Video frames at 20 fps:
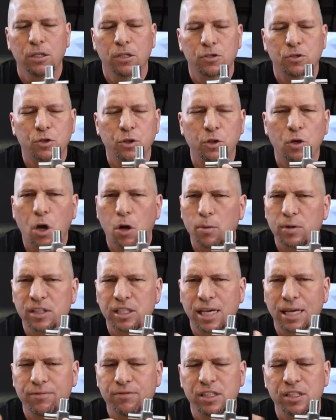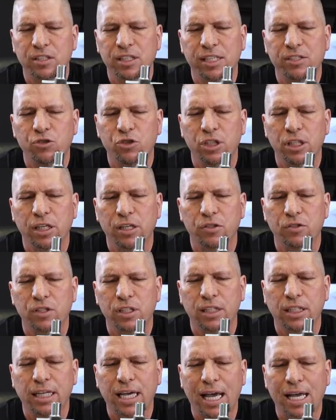So you always have these engineers
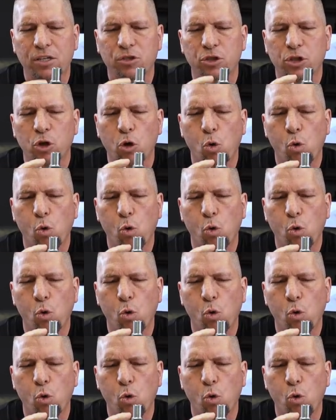and they actually